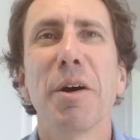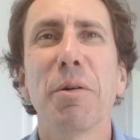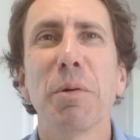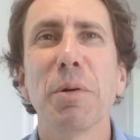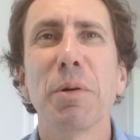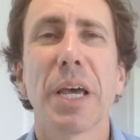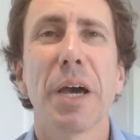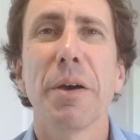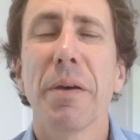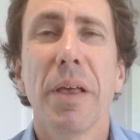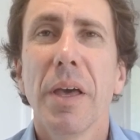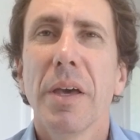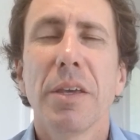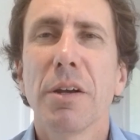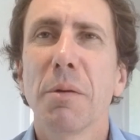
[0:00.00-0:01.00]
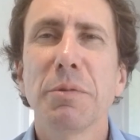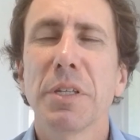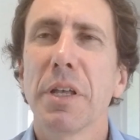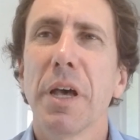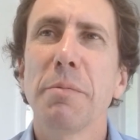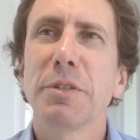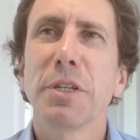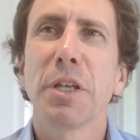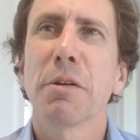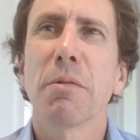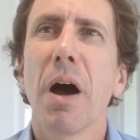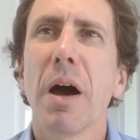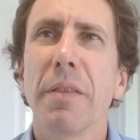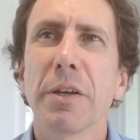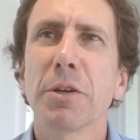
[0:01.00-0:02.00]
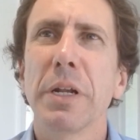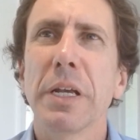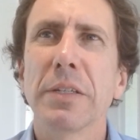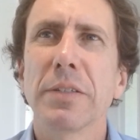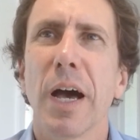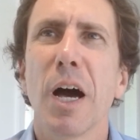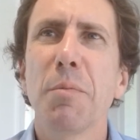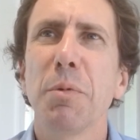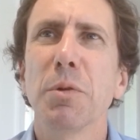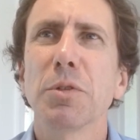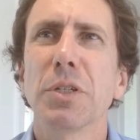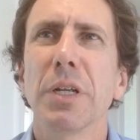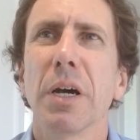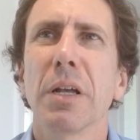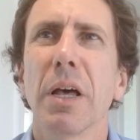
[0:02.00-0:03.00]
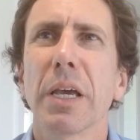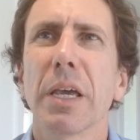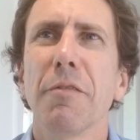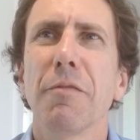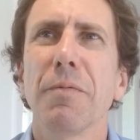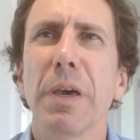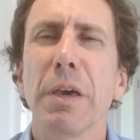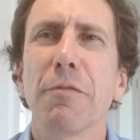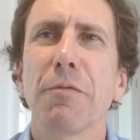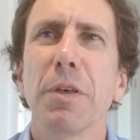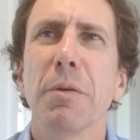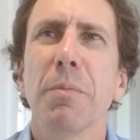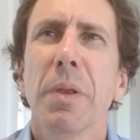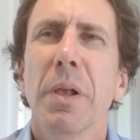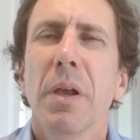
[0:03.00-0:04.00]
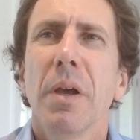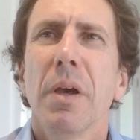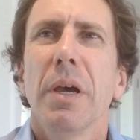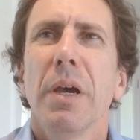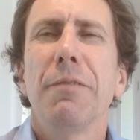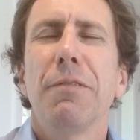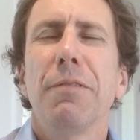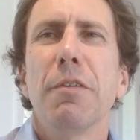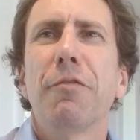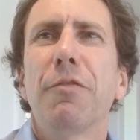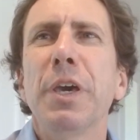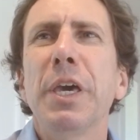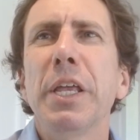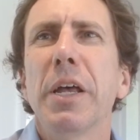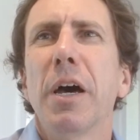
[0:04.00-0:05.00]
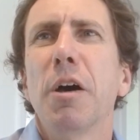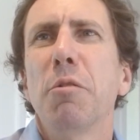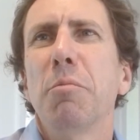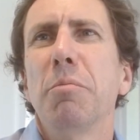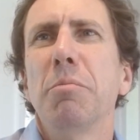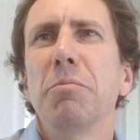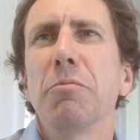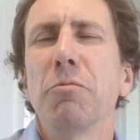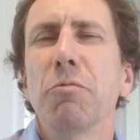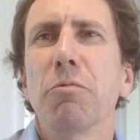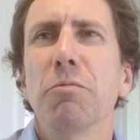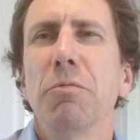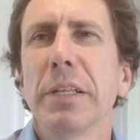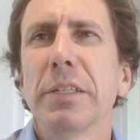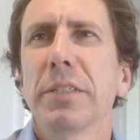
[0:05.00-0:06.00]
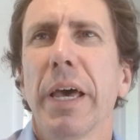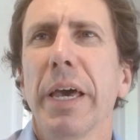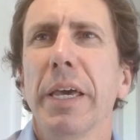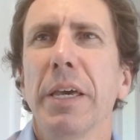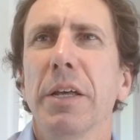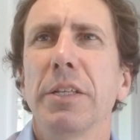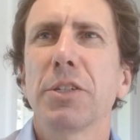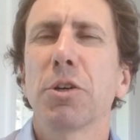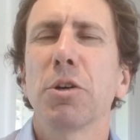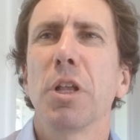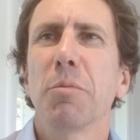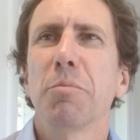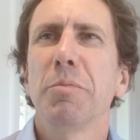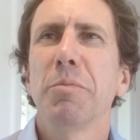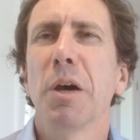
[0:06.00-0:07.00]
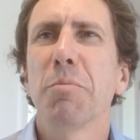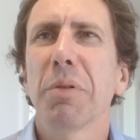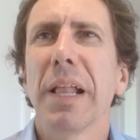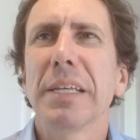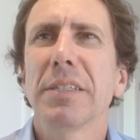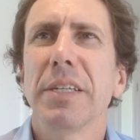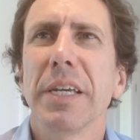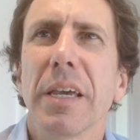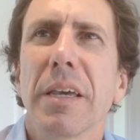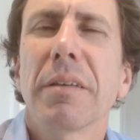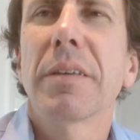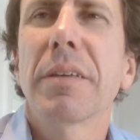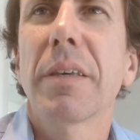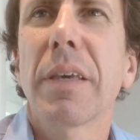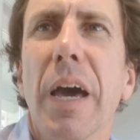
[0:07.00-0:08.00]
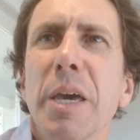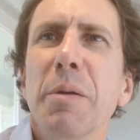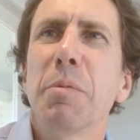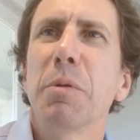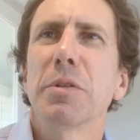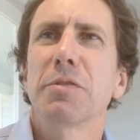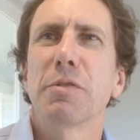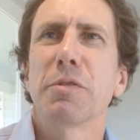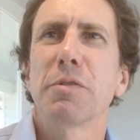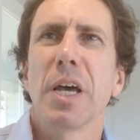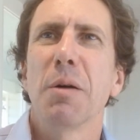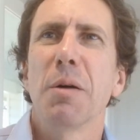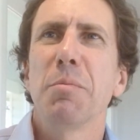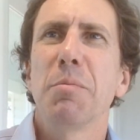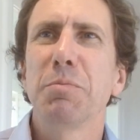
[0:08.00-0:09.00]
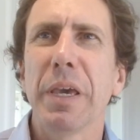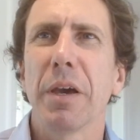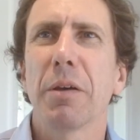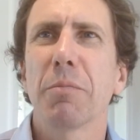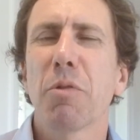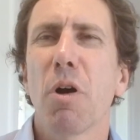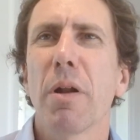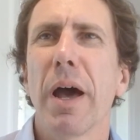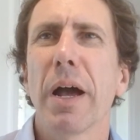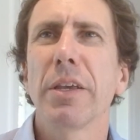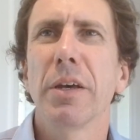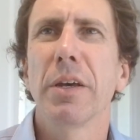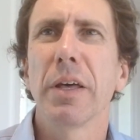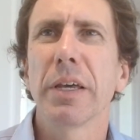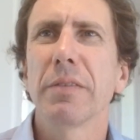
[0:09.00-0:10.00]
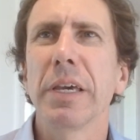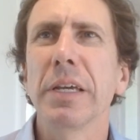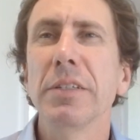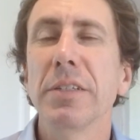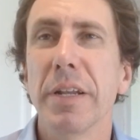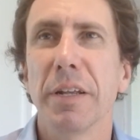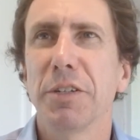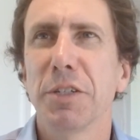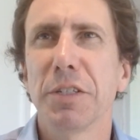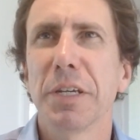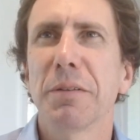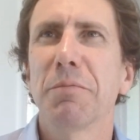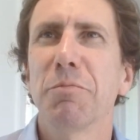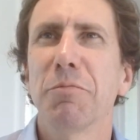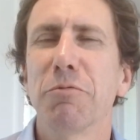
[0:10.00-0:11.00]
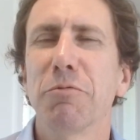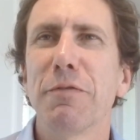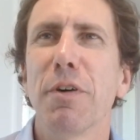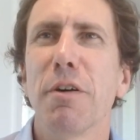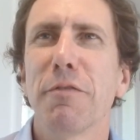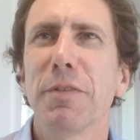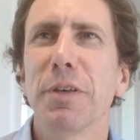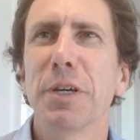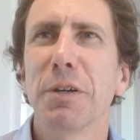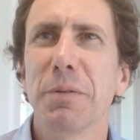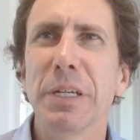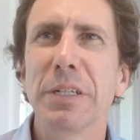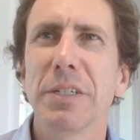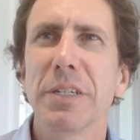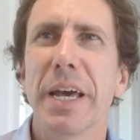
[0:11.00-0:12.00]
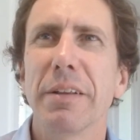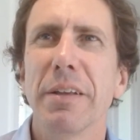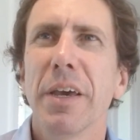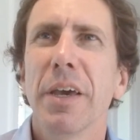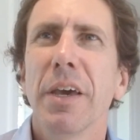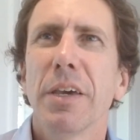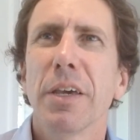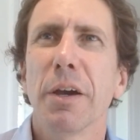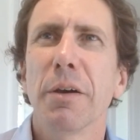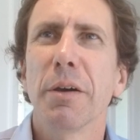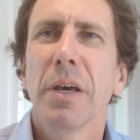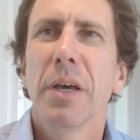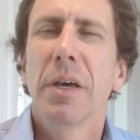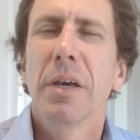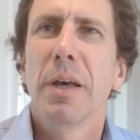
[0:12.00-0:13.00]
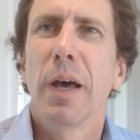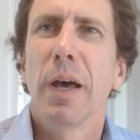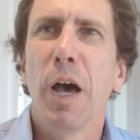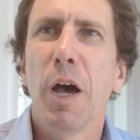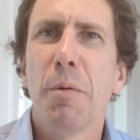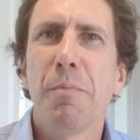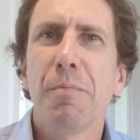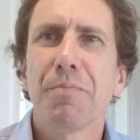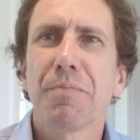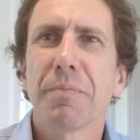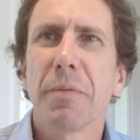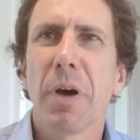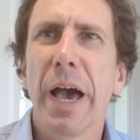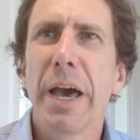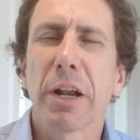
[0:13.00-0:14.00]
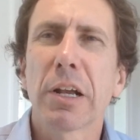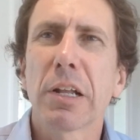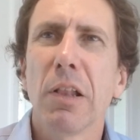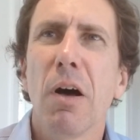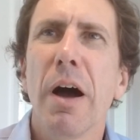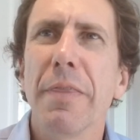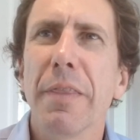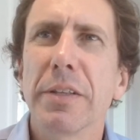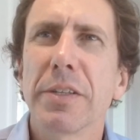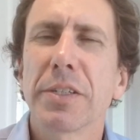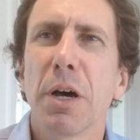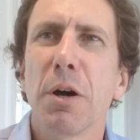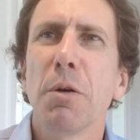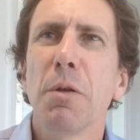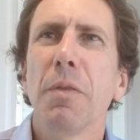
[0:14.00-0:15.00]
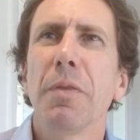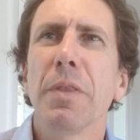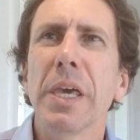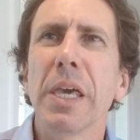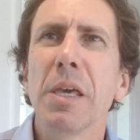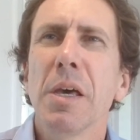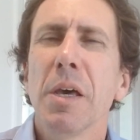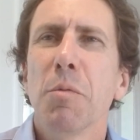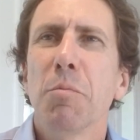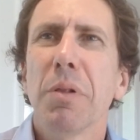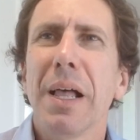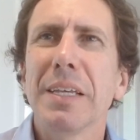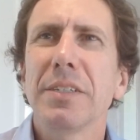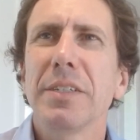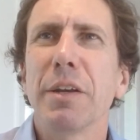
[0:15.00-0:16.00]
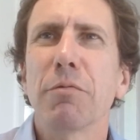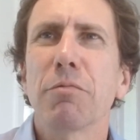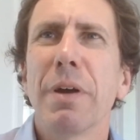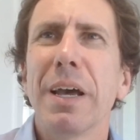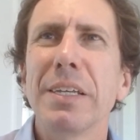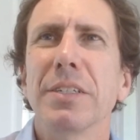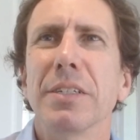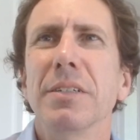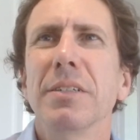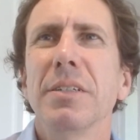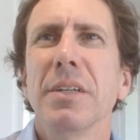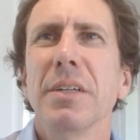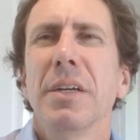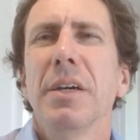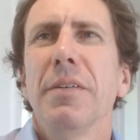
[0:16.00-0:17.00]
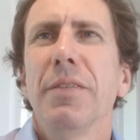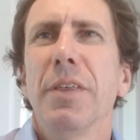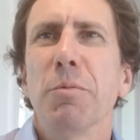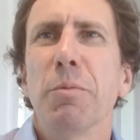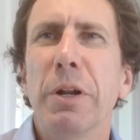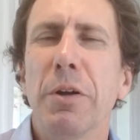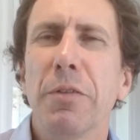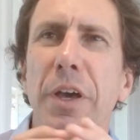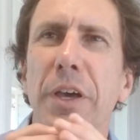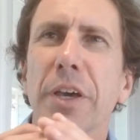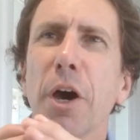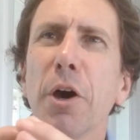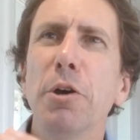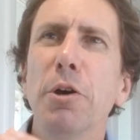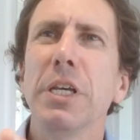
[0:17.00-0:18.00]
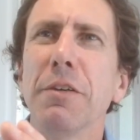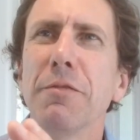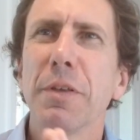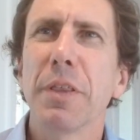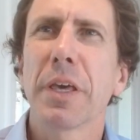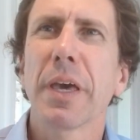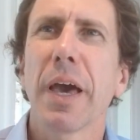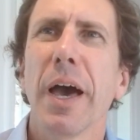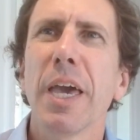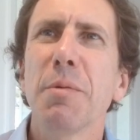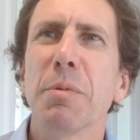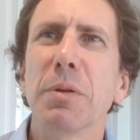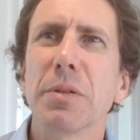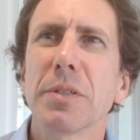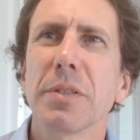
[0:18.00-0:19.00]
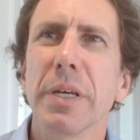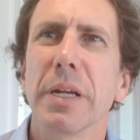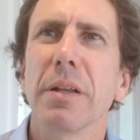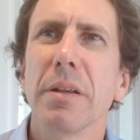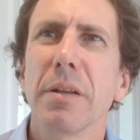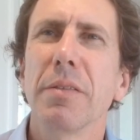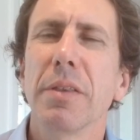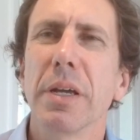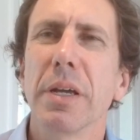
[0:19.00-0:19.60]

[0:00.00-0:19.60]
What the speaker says: Well, so you're absolutely right. They're good examples. Like if the feeder, let's say it's called plastic cables, for example, just pick a product, like the internet, just to riff off the internet. I had a client that sold the plastic resin that went on the coating for the cables that